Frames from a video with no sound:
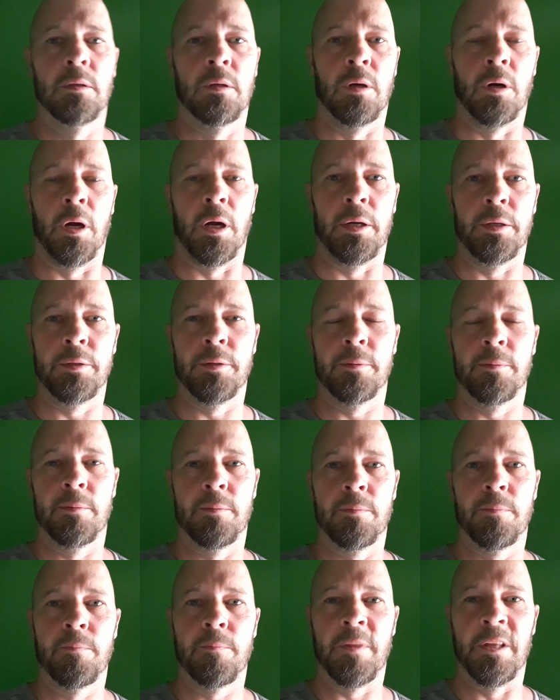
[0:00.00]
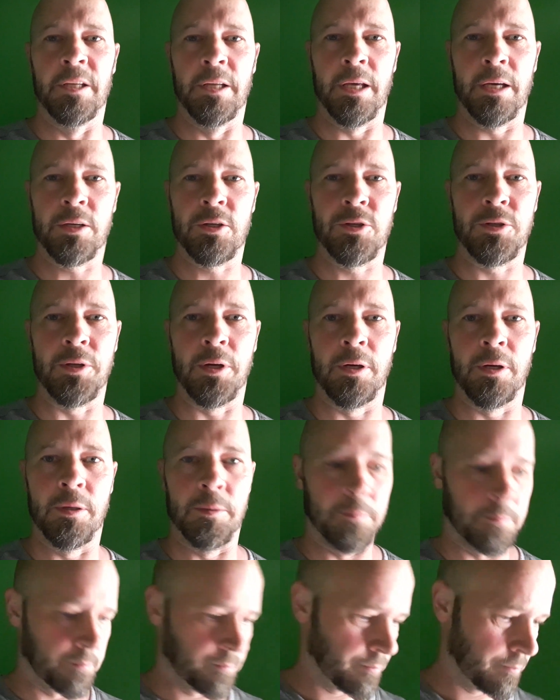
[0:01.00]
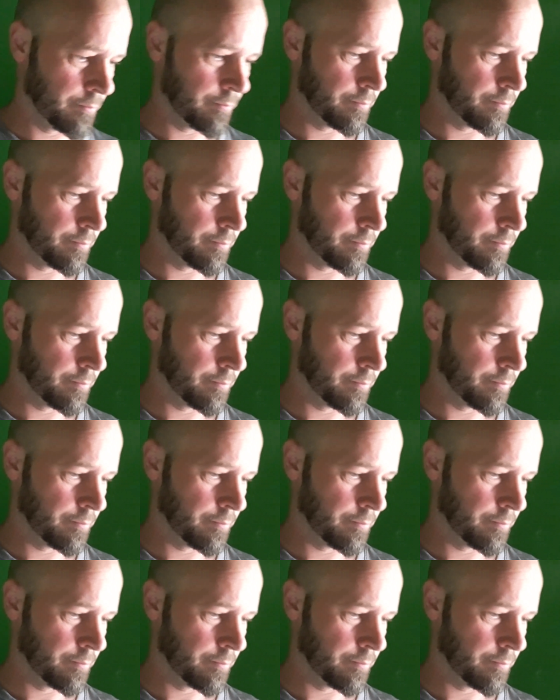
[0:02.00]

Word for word: All right, the next, um,